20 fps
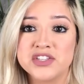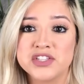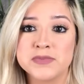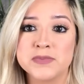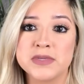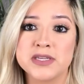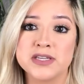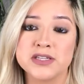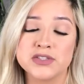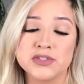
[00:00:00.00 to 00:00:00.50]
just
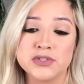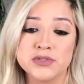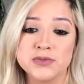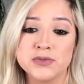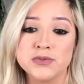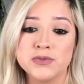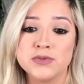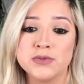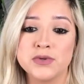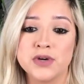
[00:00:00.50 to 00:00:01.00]
because
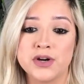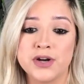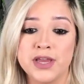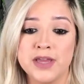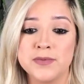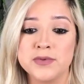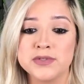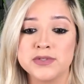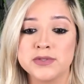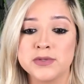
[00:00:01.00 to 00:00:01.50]
you are
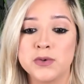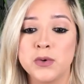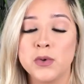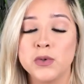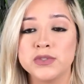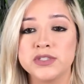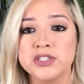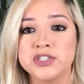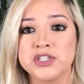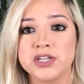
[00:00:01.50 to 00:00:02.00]
able to
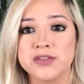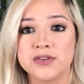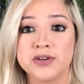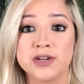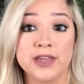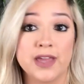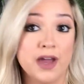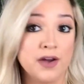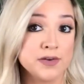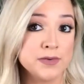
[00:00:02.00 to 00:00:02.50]
hold each other
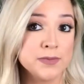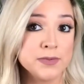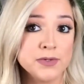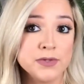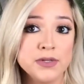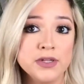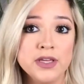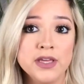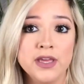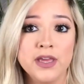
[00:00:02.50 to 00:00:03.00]

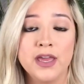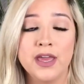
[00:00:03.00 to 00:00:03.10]
accountable